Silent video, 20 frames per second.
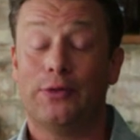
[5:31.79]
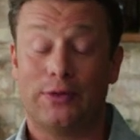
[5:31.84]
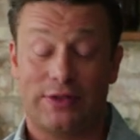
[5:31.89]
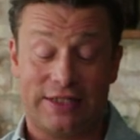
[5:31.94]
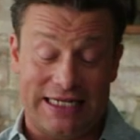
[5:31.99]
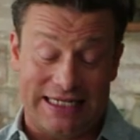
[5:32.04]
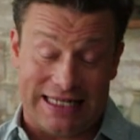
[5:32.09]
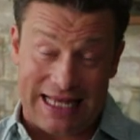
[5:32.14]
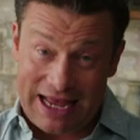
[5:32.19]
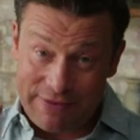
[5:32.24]
you'll
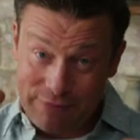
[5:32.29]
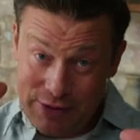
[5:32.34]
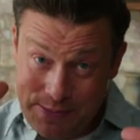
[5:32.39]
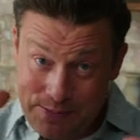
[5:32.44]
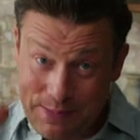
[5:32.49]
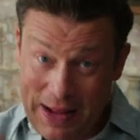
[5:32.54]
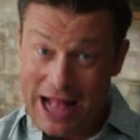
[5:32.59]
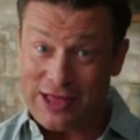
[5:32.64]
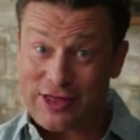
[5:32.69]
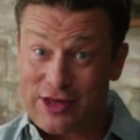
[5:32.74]
see that every
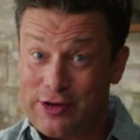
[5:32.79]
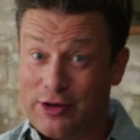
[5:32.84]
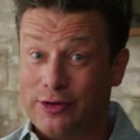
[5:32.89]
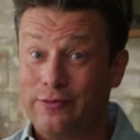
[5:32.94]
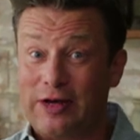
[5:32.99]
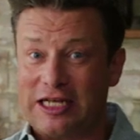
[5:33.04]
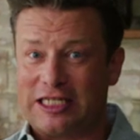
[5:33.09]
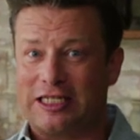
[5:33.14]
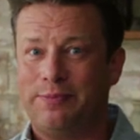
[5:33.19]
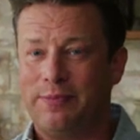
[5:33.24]
batch cook
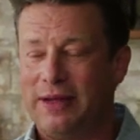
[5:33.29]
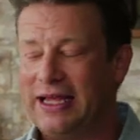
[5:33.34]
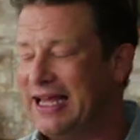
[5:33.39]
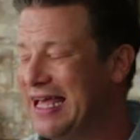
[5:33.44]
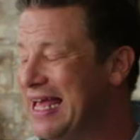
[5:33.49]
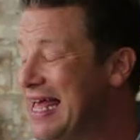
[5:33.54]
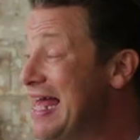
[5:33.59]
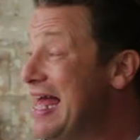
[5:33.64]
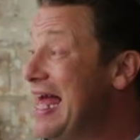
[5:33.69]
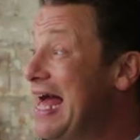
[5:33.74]
recipe